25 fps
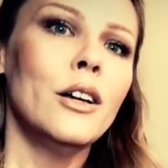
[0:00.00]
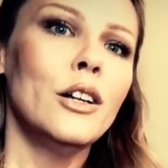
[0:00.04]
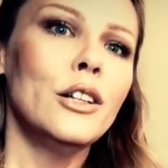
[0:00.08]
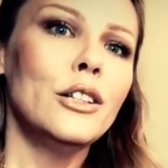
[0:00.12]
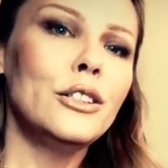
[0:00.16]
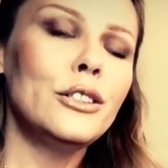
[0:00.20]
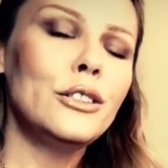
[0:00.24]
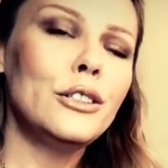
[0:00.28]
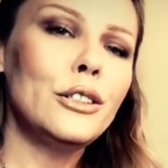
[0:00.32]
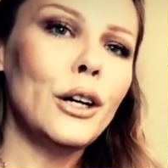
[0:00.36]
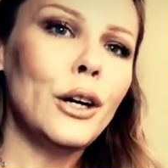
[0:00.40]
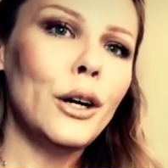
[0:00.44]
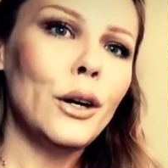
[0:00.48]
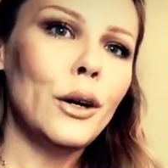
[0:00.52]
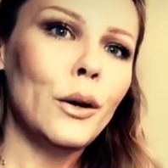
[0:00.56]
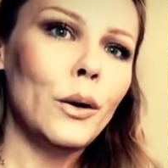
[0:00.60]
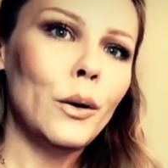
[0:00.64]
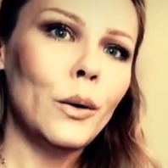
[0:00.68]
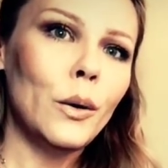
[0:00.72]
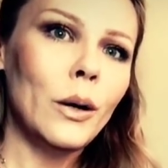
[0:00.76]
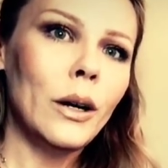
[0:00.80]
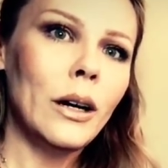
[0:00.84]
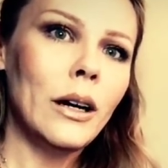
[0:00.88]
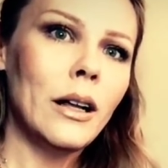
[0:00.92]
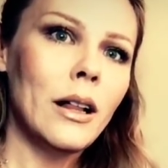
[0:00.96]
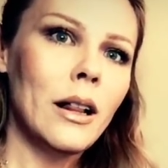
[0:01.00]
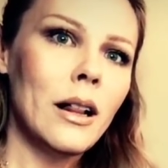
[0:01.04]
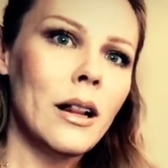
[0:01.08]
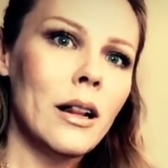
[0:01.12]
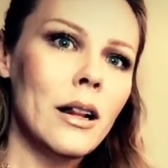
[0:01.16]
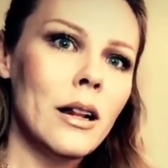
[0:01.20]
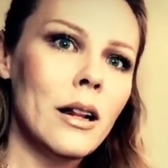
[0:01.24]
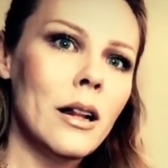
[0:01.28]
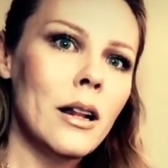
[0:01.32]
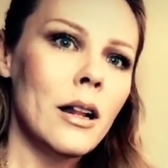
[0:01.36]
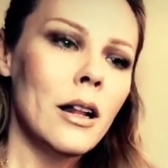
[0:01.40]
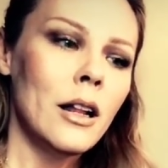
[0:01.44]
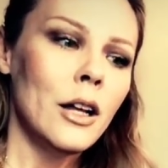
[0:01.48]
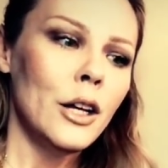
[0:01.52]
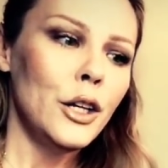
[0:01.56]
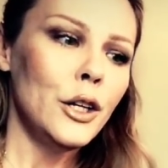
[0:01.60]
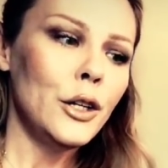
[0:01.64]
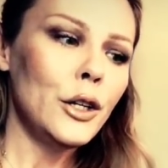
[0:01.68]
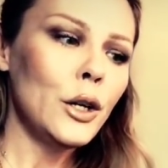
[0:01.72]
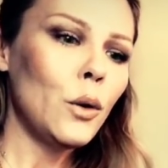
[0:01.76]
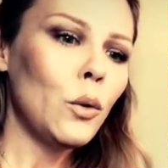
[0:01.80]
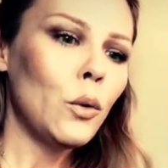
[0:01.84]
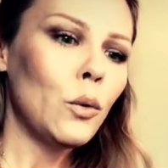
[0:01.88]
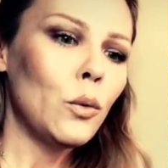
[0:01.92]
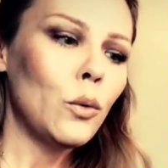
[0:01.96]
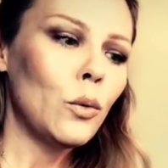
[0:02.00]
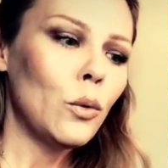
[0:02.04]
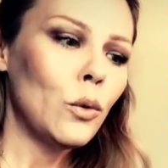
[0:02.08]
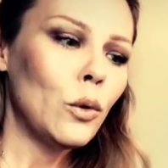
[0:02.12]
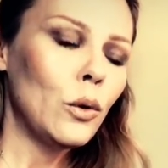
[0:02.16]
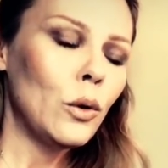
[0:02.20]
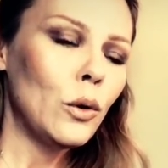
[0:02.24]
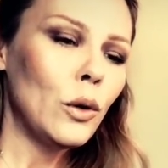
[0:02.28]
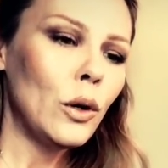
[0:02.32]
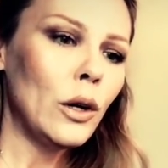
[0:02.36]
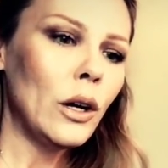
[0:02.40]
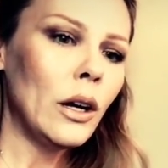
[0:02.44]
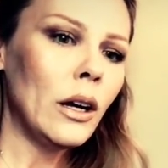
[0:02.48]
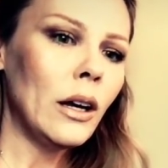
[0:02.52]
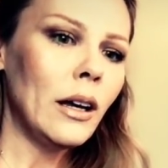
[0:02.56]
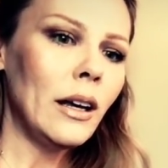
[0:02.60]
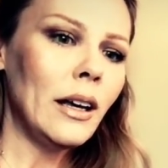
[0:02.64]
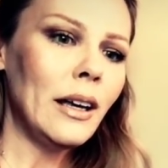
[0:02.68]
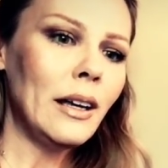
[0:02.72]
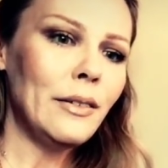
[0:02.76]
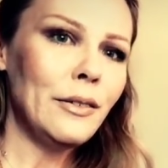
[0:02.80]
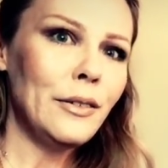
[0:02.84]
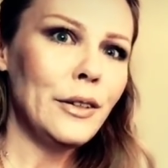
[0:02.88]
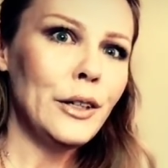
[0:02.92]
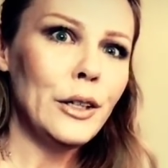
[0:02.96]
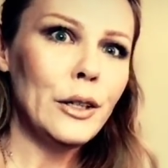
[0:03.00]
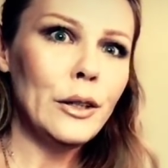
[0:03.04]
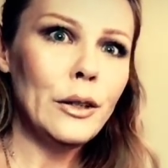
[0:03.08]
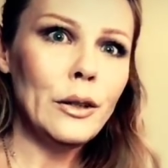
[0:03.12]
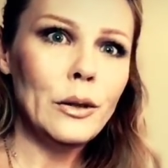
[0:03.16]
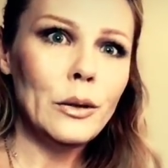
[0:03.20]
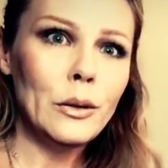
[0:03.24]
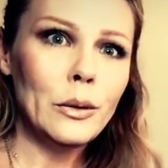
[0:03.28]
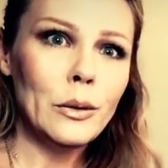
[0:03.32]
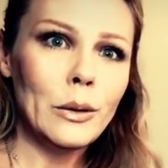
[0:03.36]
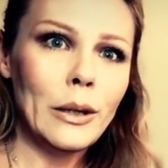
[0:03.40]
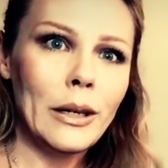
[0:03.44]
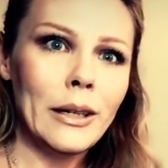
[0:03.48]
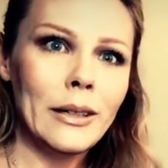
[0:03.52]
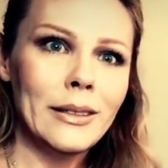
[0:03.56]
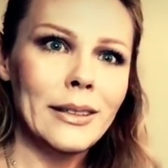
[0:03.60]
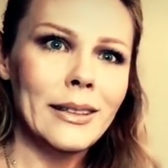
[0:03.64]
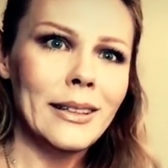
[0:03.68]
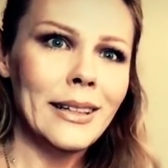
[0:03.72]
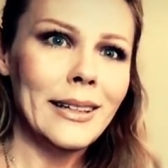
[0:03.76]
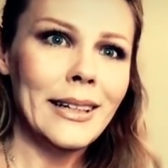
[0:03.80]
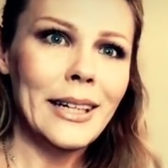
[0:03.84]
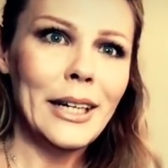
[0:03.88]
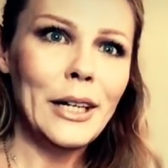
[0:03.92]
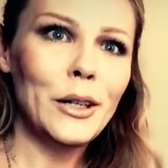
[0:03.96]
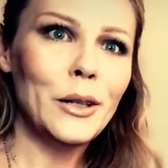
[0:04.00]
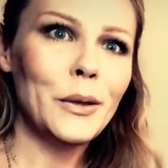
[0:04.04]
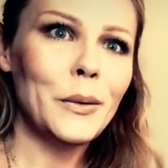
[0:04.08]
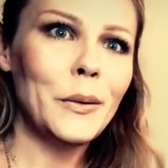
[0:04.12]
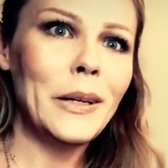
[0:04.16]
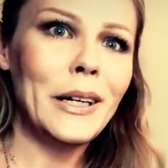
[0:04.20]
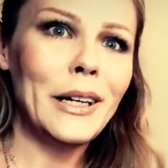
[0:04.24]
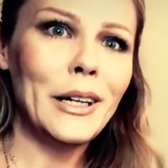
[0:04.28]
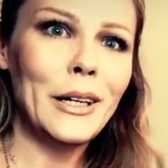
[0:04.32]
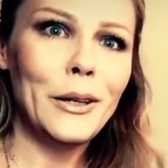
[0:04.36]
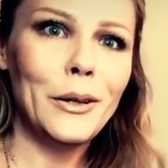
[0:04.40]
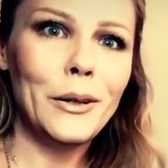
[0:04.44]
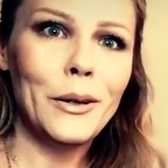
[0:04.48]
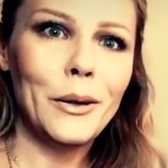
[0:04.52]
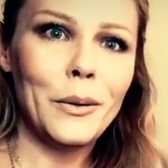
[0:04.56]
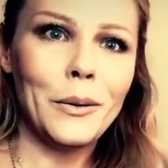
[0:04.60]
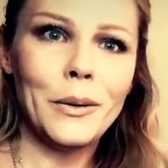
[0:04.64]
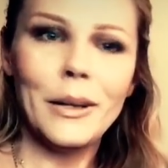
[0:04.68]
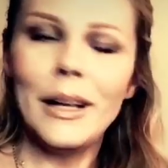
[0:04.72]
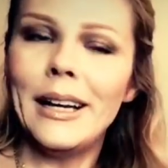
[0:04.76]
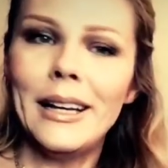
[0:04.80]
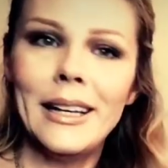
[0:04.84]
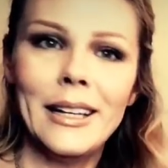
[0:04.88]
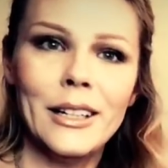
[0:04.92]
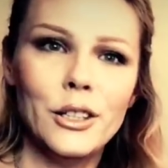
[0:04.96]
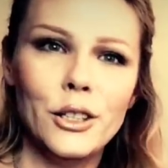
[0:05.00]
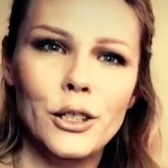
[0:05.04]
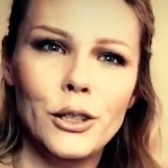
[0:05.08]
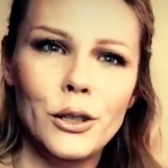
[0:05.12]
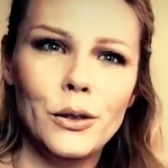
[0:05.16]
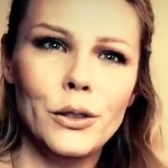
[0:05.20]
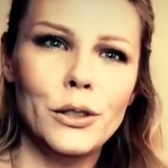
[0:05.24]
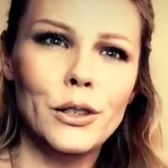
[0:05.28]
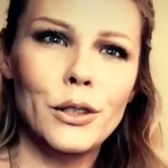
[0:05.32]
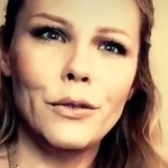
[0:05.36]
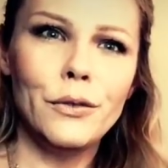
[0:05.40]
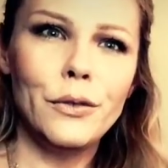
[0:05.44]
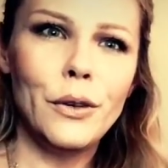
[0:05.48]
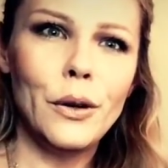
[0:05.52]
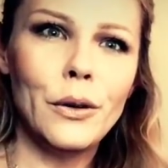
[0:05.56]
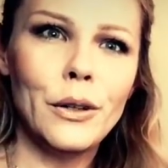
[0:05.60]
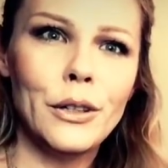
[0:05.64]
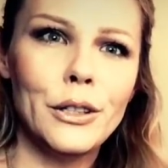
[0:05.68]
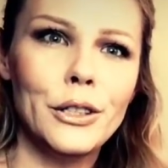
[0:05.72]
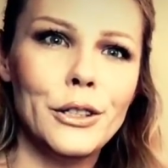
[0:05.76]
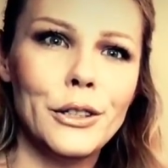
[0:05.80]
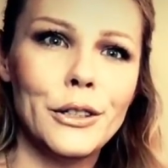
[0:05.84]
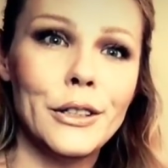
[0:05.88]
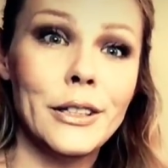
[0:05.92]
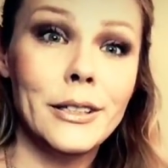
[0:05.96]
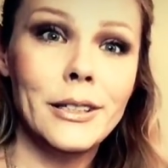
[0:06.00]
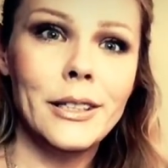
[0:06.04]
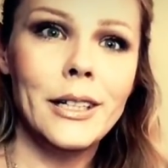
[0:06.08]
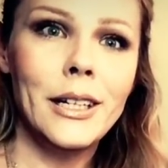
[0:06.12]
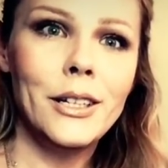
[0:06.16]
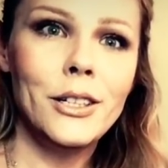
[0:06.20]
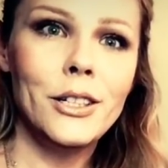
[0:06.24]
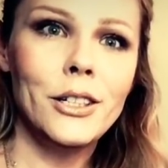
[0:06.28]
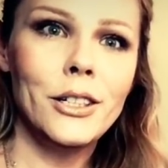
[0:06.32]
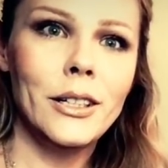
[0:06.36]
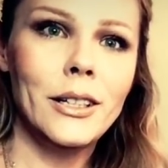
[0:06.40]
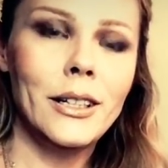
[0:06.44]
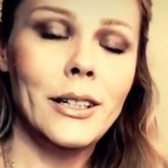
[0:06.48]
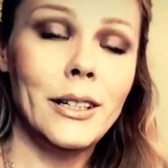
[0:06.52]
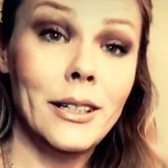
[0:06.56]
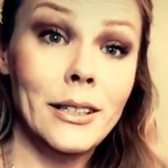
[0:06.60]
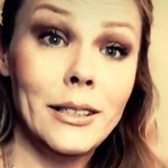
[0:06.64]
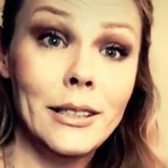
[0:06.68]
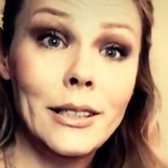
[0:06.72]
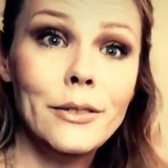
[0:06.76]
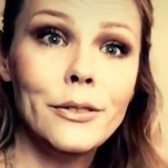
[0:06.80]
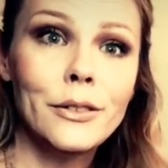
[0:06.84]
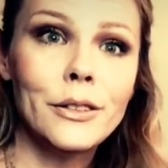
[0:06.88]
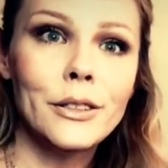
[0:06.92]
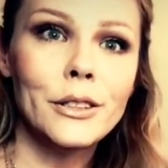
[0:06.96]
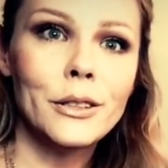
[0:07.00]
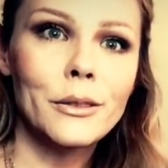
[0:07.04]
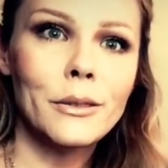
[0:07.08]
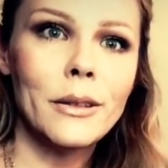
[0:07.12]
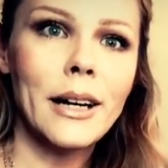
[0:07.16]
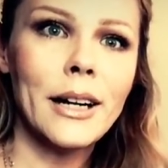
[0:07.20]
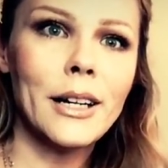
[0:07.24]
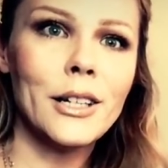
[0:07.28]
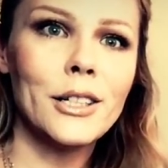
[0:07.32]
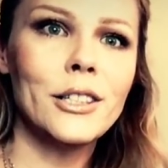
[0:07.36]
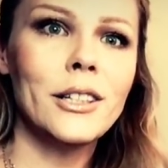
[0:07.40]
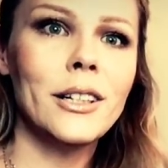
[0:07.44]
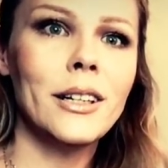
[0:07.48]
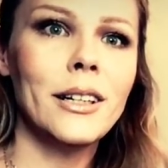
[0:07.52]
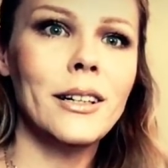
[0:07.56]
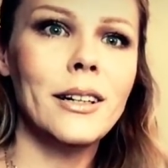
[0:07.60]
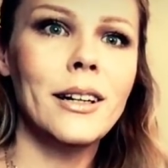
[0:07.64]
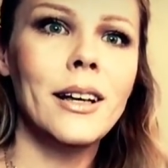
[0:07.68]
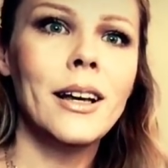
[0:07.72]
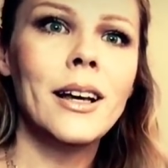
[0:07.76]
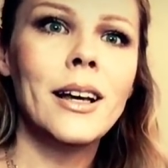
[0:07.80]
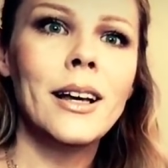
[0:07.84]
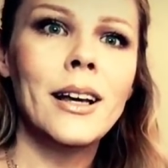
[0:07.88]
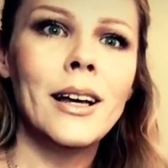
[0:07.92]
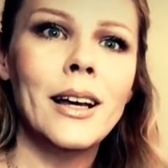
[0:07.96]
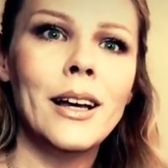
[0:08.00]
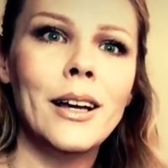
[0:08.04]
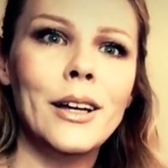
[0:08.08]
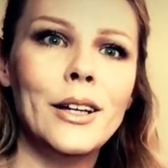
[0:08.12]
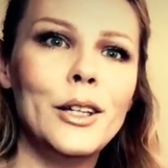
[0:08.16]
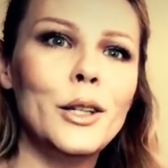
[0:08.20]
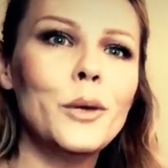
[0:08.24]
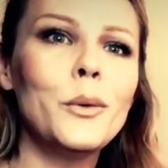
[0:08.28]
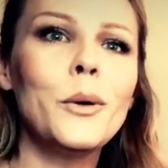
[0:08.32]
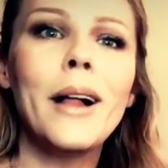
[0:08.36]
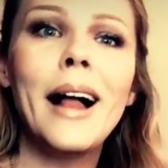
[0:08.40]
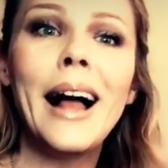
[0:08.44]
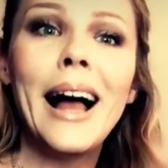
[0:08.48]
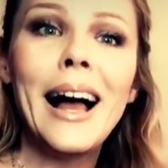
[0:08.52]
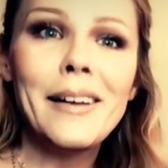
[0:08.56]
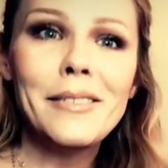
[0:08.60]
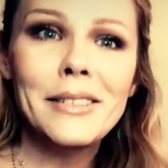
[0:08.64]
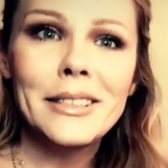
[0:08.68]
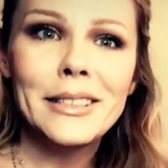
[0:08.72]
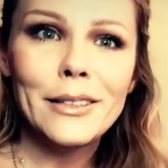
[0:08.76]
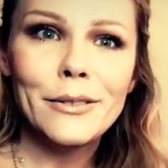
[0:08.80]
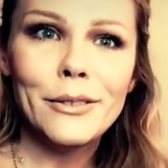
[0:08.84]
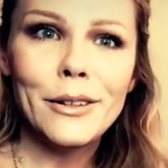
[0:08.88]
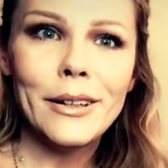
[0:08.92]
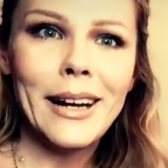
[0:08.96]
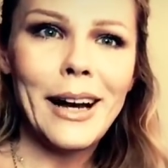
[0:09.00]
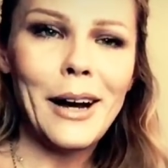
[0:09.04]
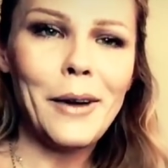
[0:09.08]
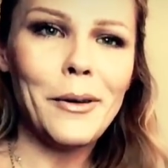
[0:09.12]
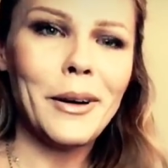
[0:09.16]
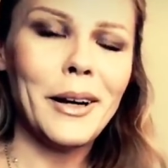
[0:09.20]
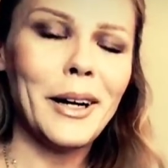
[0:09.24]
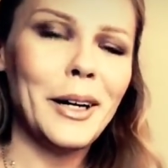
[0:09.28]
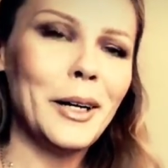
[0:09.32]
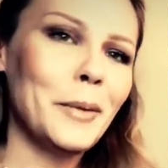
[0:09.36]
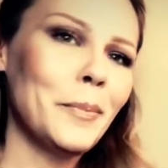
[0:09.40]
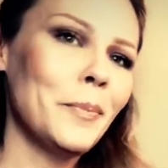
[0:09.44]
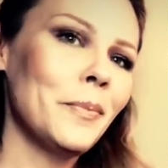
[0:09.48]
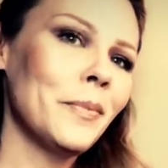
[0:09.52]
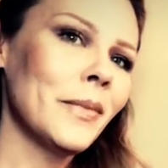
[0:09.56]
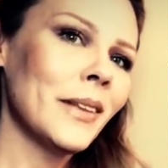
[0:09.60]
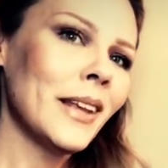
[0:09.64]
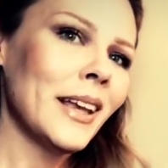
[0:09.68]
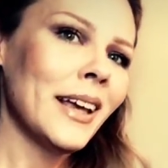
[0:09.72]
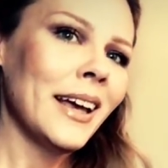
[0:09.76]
So, you know, if you hear a reading you don't like and choose to focus your intention in a different direction, you will have a different outcome.